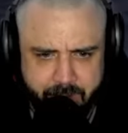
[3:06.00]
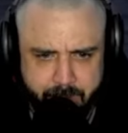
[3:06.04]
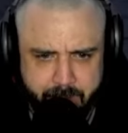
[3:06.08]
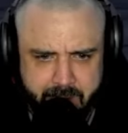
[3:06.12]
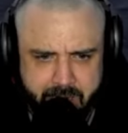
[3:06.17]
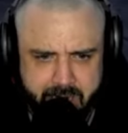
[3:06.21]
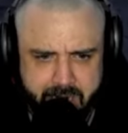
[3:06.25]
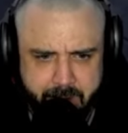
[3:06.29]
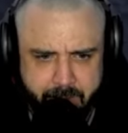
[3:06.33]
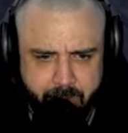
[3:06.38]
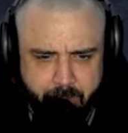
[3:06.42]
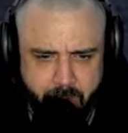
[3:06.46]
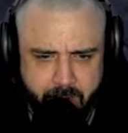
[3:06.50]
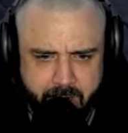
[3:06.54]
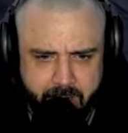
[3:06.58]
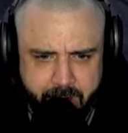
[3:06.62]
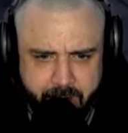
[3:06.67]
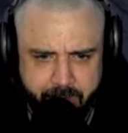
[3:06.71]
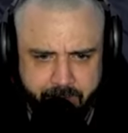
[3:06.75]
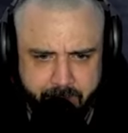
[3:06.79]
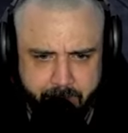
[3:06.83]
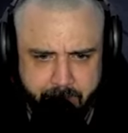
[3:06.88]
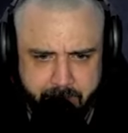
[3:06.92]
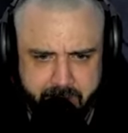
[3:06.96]
map right
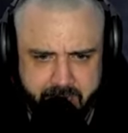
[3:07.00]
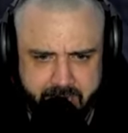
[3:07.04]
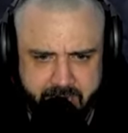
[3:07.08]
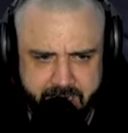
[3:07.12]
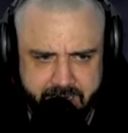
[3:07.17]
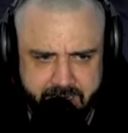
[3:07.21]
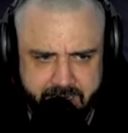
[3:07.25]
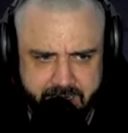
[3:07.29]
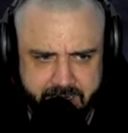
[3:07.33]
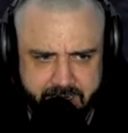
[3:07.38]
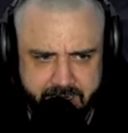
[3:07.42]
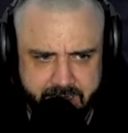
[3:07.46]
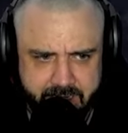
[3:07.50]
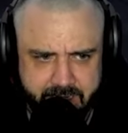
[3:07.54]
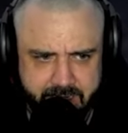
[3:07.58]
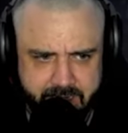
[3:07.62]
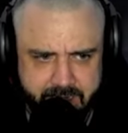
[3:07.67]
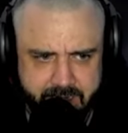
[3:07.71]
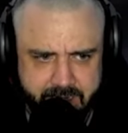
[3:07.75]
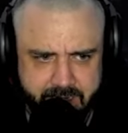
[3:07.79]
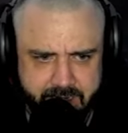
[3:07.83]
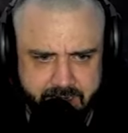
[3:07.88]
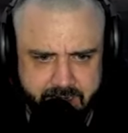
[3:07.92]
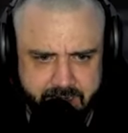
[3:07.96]
off the bat?
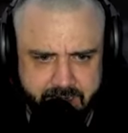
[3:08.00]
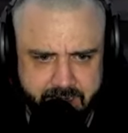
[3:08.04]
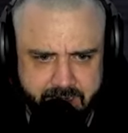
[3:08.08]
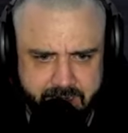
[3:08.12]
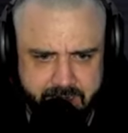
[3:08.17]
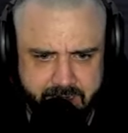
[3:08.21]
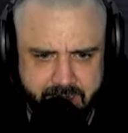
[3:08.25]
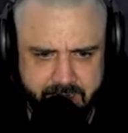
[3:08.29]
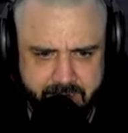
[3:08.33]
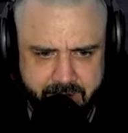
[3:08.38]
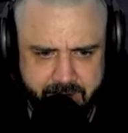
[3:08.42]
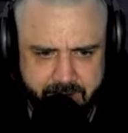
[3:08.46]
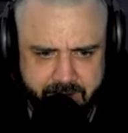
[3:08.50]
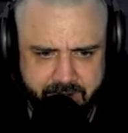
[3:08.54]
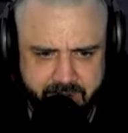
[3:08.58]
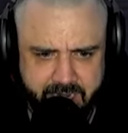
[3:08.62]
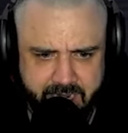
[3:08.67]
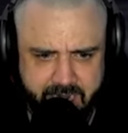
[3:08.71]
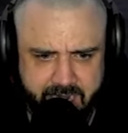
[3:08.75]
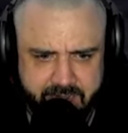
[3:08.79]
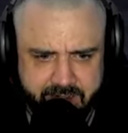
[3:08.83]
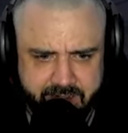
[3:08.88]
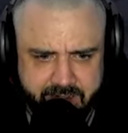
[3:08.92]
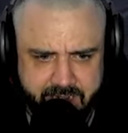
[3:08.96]
There's a
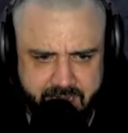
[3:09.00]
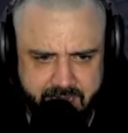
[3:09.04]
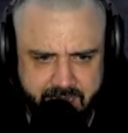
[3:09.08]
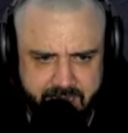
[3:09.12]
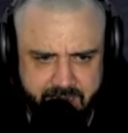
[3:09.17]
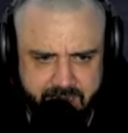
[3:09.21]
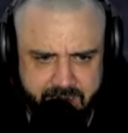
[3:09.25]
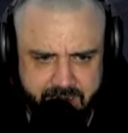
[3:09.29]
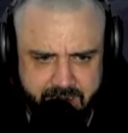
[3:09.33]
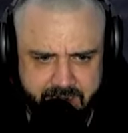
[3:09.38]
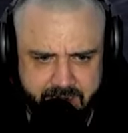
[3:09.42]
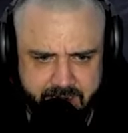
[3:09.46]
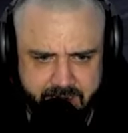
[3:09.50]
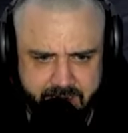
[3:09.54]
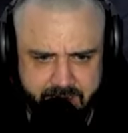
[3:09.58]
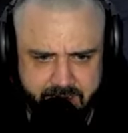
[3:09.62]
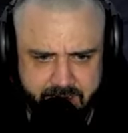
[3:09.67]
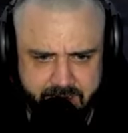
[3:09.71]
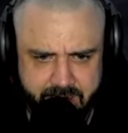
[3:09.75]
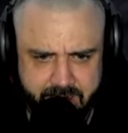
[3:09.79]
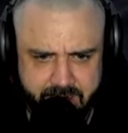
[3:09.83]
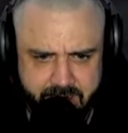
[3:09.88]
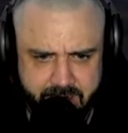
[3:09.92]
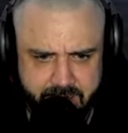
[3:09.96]
gas can.
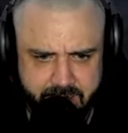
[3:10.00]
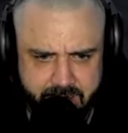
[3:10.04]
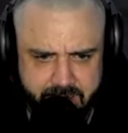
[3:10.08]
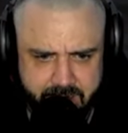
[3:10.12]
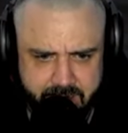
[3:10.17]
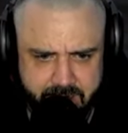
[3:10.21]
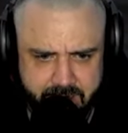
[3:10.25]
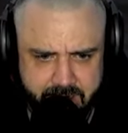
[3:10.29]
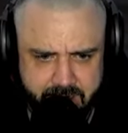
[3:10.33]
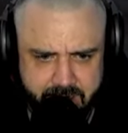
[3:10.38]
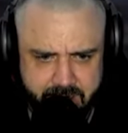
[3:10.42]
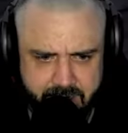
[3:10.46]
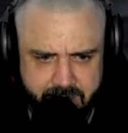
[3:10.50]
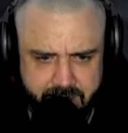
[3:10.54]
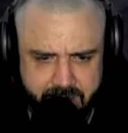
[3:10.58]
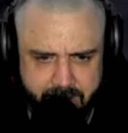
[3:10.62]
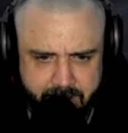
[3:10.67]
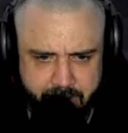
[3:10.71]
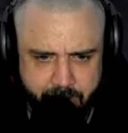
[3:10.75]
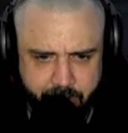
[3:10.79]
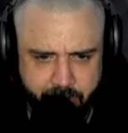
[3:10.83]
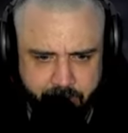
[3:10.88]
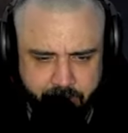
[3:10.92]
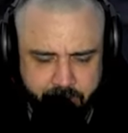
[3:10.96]

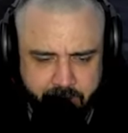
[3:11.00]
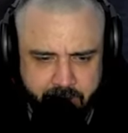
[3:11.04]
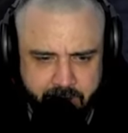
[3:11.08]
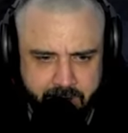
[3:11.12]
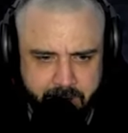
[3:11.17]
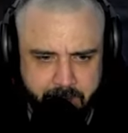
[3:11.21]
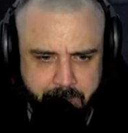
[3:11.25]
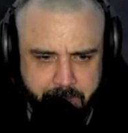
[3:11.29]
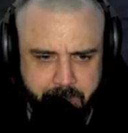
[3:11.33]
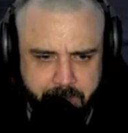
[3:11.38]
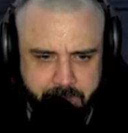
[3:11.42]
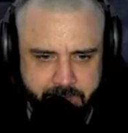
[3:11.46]
There's a cup.